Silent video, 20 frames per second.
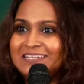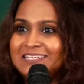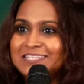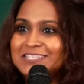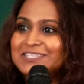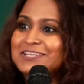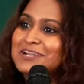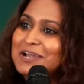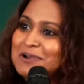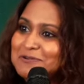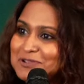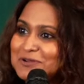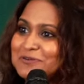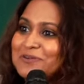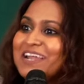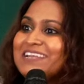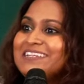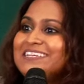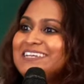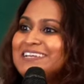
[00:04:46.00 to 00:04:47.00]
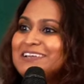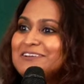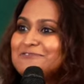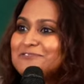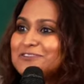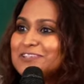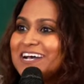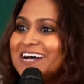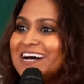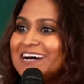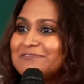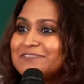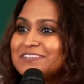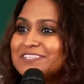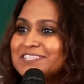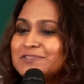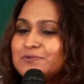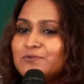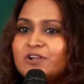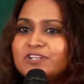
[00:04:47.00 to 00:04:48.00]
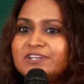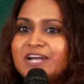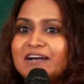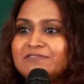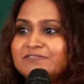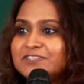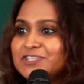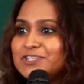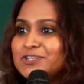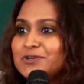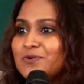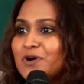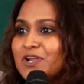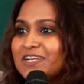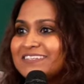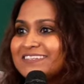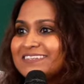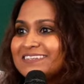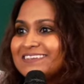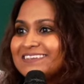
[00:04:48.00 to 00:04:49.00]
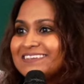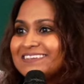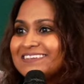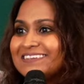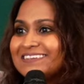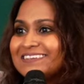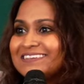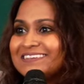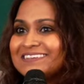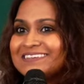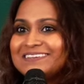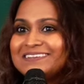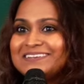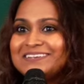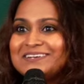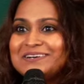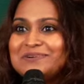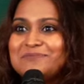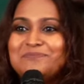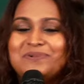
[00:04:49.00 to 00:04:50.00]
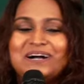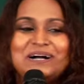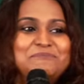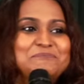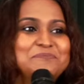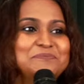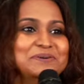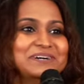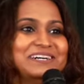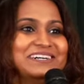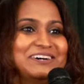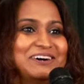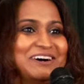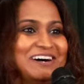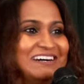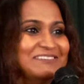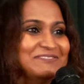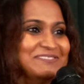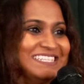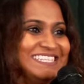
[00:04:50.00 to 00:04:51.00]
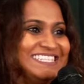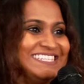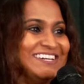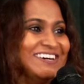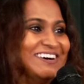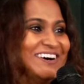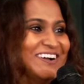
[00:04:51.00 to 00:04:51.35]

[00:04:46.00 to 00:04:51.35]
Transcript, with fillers: So, now you're ready for the harvest. What harvest do you want? Bumper harvest.